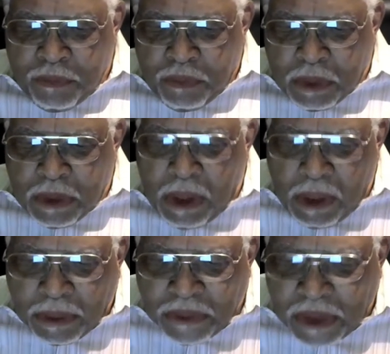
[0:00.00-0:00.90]
For
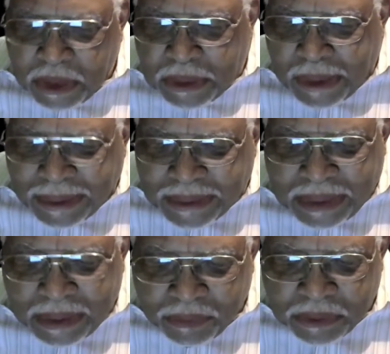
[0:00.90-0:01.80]
God had not
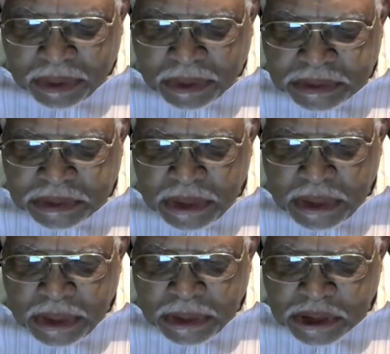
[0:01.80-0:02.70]
given us
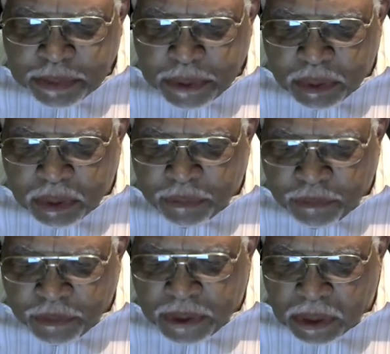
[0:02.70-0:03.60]
the spirit of
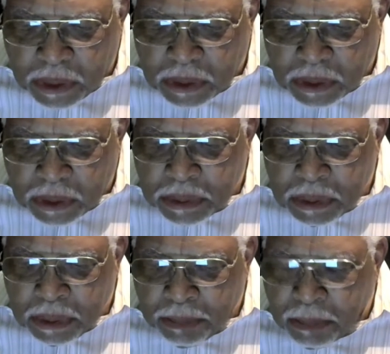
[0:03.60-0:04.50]
fear,
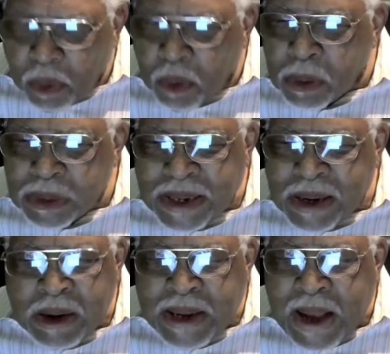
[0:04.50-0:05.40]
moral
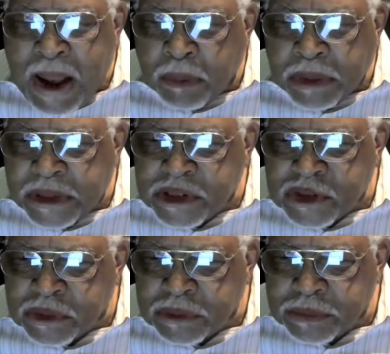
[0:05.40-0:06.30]

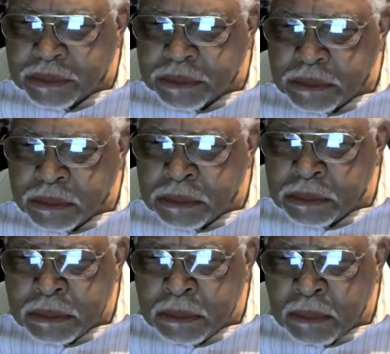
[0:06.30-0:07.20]
cowardice.
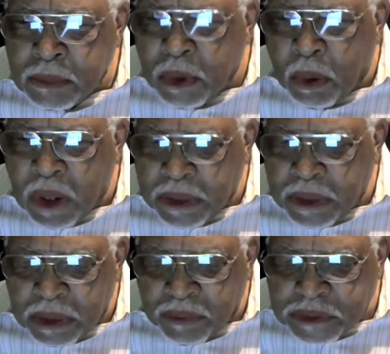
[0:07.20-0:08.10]
No, God
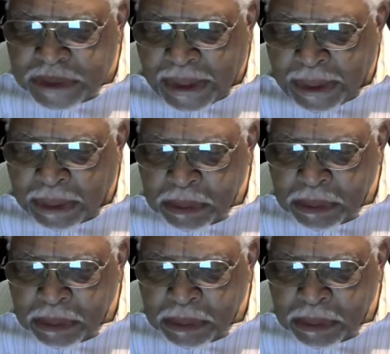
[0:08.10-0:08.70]
didn't give us that.